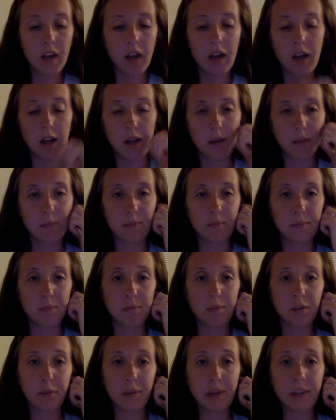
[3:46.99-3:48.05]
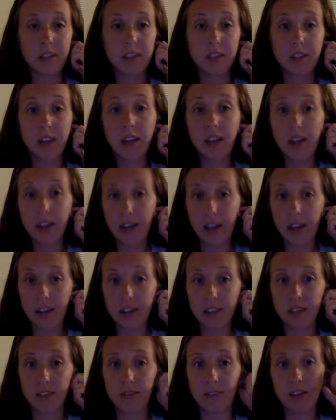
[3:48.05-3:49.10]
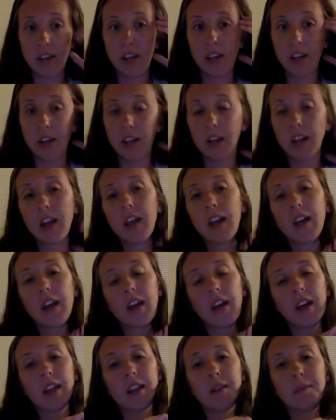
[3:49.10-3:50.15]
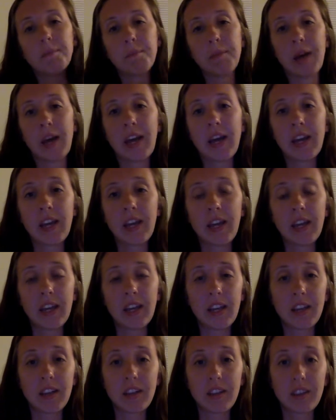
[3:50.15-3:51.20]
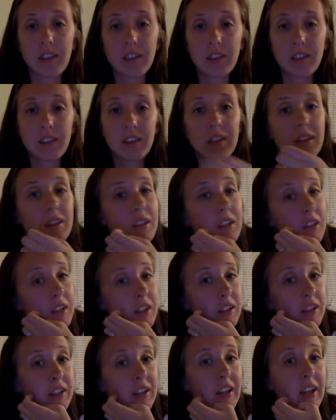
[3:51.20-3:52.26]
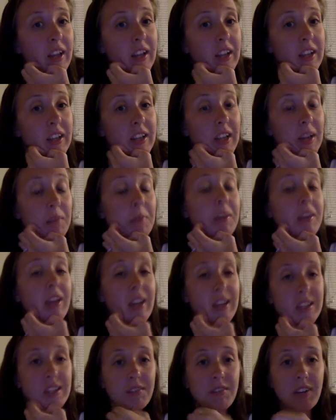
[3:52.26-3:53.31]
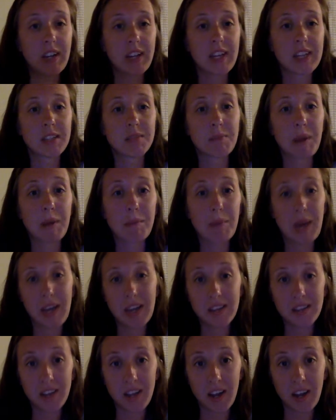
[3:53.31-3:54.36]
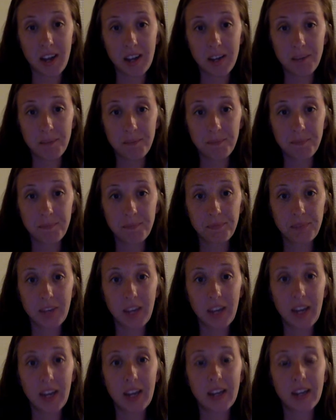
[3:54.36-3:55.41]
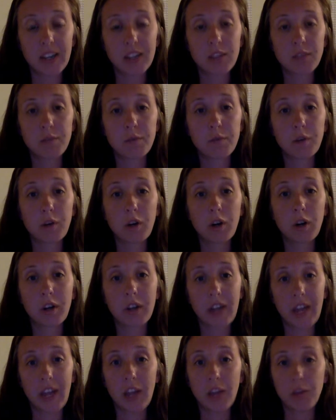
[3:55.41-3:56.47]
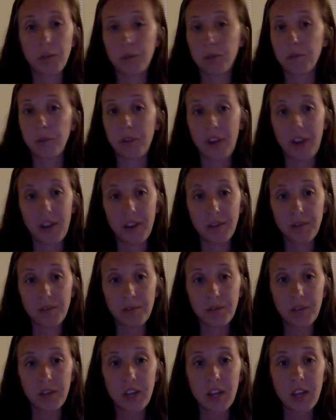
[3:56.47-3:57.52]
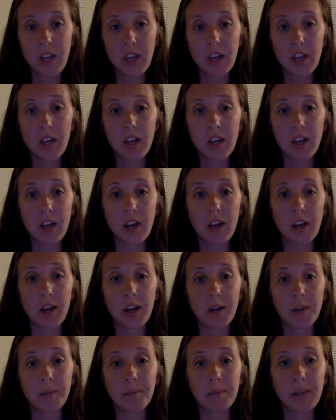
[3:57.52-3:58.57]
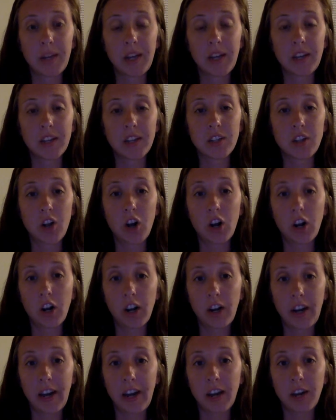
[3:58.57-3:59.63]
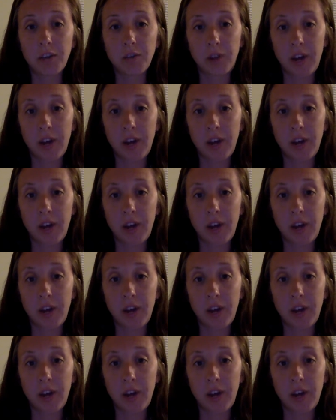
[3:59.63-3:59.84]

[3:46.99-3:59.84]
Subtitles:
For my second activity, the name of the activity is My Pet Died, and it's for K through 5. And it's art and